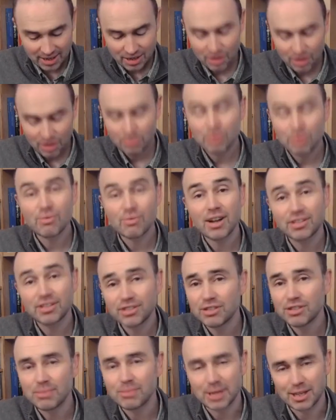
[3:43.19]
Who will
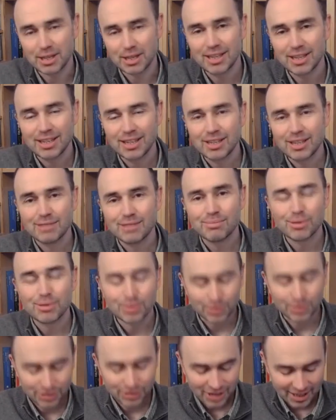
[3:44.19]
rescue me?
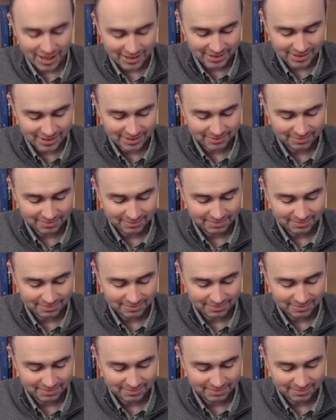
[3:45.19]
Paul says.